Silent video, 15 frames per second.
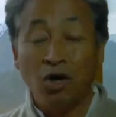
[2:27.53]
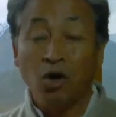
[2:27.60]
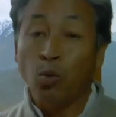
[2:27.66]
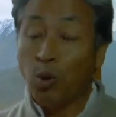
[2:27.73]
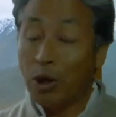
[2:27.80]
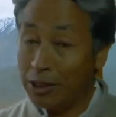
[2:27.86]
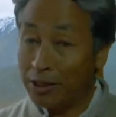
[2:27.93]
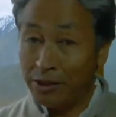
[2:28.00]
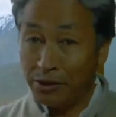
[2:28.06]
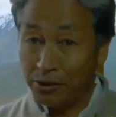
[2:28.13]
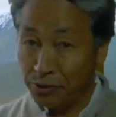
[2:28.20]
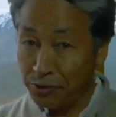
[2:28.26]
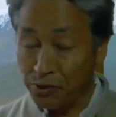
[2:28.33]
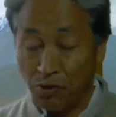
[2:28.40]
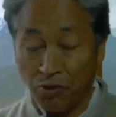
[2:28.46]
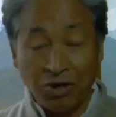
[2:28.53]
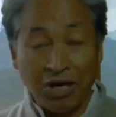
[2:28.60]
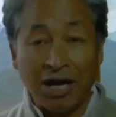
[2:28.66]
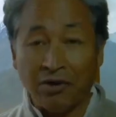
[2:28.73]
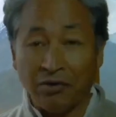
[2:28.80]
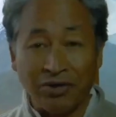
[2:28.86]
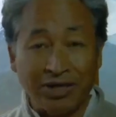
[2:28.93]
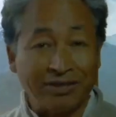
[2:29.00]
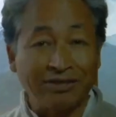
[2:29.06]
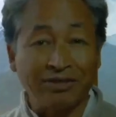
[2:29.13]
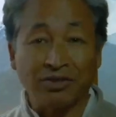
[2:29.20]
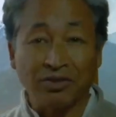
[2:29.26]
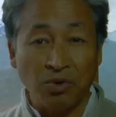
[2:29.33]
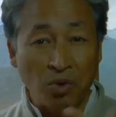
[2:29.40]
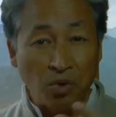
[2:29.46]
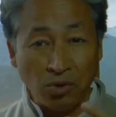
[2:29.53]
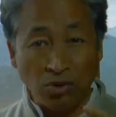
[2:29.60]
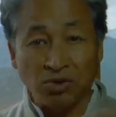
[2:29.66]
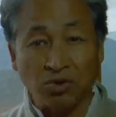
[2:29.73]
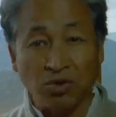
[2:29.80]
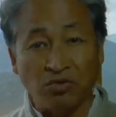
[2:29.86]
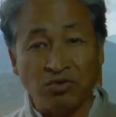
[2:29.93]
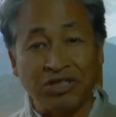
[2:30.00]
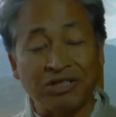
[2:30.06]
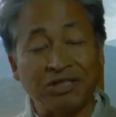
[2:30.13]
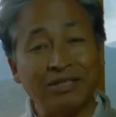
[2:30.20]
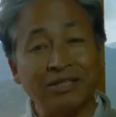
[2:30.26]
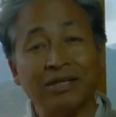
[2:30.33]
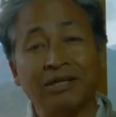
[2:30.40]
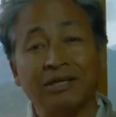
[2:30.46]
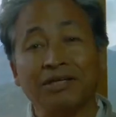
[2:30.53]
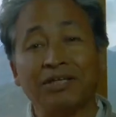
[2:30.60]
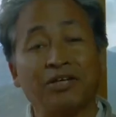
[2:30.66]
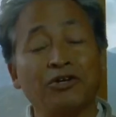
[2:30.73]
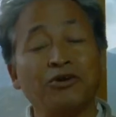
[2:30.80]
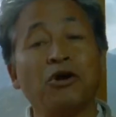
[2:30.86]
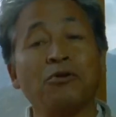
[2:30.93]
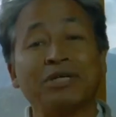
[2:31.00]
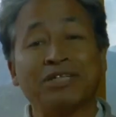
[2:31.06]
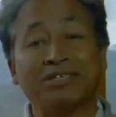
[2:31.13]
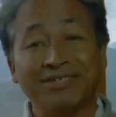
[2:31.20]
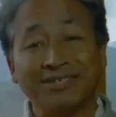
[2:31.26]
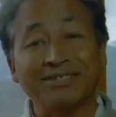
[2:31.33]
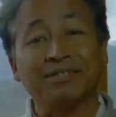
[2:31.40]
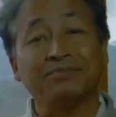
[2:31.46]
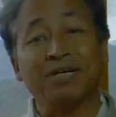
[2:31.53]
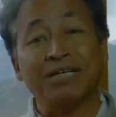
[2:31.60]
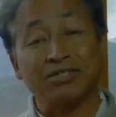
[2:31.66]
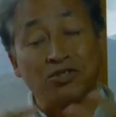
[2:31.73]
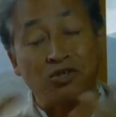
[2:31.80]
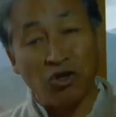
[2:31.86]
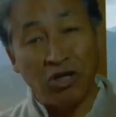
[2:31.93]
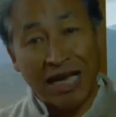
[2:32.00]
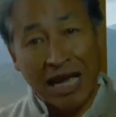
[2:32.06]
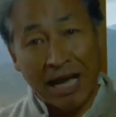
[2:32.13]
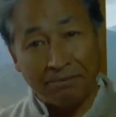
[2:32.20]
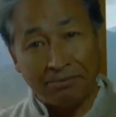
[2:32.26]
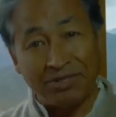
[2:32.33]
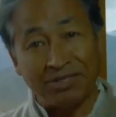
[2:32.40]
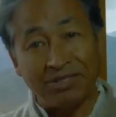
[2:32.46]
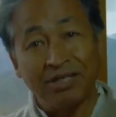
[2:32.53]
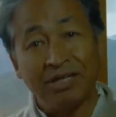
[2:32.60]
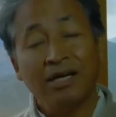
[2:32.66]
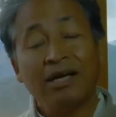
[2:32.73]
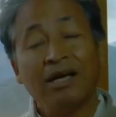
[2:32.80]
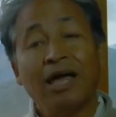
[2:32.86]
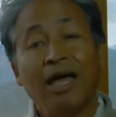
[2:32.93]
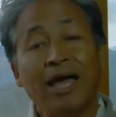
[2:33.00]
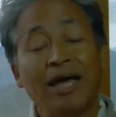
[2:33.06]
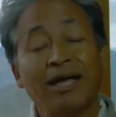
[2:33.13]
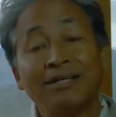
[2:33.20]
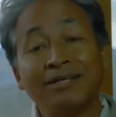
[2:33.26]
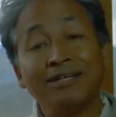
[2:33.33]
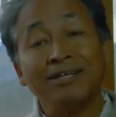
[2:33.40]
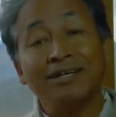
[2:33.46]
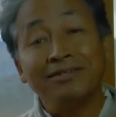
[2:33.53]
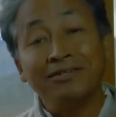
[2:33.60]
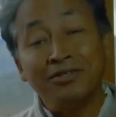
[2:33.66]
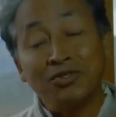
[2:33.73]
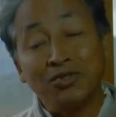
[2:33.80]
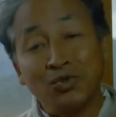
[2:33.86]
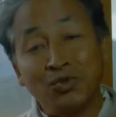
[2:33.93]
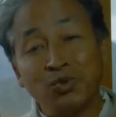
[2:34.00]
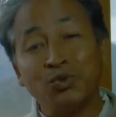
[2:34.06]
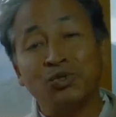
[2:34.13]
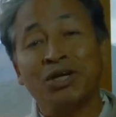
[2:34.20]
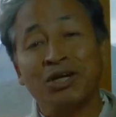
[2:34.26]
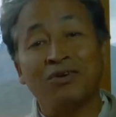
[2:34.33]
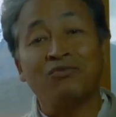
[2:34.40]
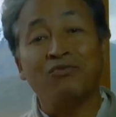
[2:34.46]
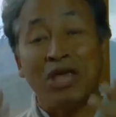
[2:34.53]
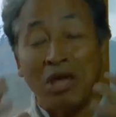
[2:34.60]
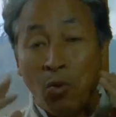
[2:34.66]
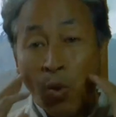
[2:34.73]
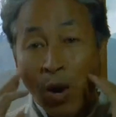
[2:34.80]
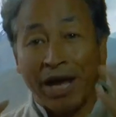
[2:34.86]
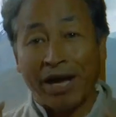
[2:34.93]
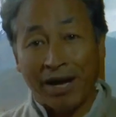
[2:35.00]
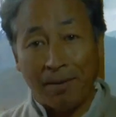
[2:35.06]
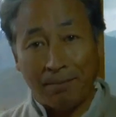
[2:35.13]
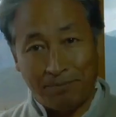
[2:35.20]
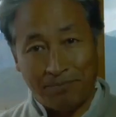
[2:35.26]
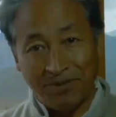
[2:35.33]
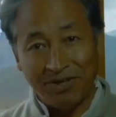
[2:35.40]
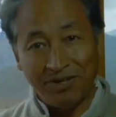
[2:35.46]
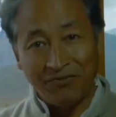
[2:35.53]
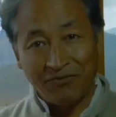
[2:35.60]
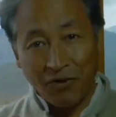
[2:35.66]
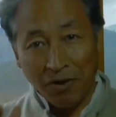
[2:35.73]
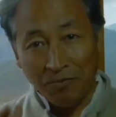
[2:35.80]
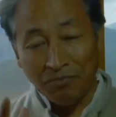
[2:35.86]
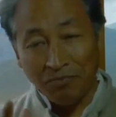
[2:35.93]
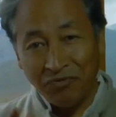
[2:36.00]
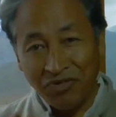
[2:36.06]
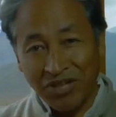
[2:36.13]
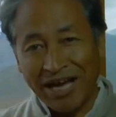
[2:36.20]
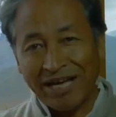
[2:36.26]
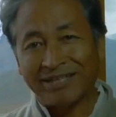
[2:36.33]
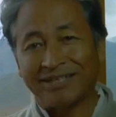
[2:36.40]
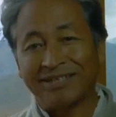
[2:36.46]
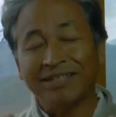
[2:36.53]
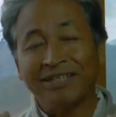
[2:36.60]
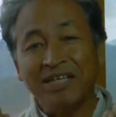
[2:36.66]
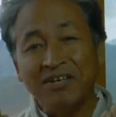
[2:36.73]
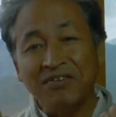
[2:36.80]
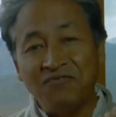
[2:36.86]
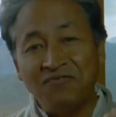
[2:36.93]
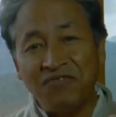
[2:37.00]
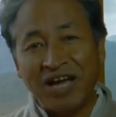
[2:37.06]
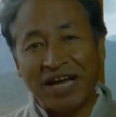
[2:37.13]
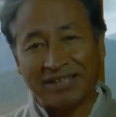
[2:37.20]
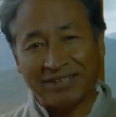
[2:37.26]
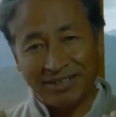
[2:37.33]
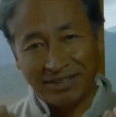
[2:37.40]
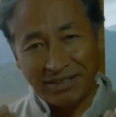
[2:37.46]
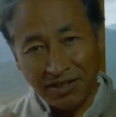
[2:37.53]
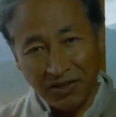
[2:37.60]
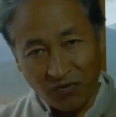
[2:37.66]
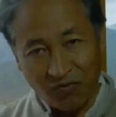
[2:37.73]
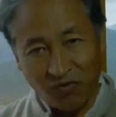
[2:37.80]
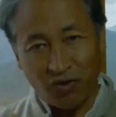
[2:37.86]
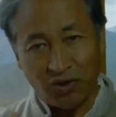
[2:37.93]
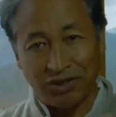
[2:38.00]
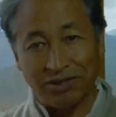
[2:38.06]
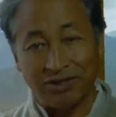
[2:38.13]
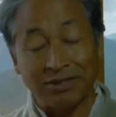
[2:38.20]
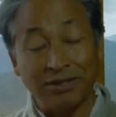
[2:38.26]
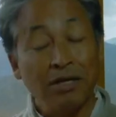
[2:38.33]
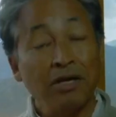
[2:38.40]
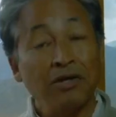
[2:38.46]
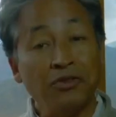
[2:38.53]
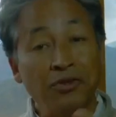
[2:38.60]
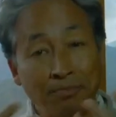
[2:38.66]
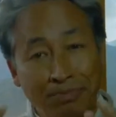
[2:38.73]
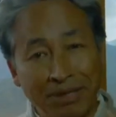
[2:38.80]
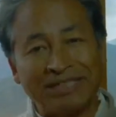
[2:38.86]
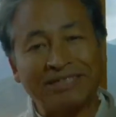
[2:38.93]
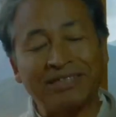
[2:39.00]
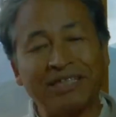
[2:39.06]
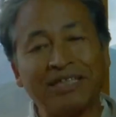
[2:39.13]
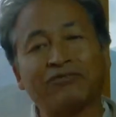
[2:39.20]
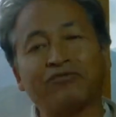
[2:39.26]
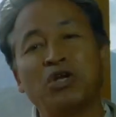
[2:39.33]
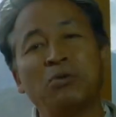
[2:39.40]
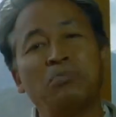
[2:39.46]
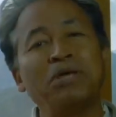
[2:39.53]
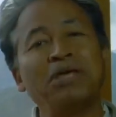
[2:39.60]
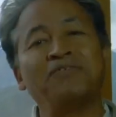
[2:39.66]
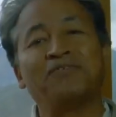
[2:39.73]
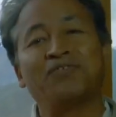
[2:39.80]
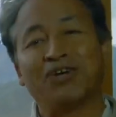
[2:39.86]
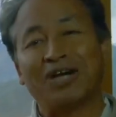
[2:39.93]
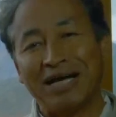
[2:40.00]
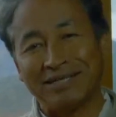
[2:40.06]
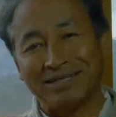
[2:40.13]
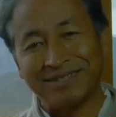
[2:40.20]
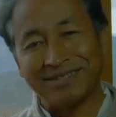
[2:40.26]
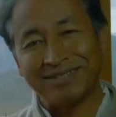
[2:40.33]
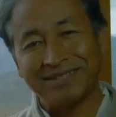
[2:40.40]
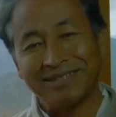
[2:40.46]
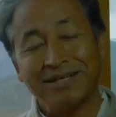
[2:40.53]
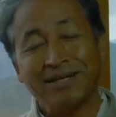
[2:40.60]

Well, you know now that this whole Soviet economic system has collapsed, and the sooner we wake up from that effect and influence, the better it will be for us.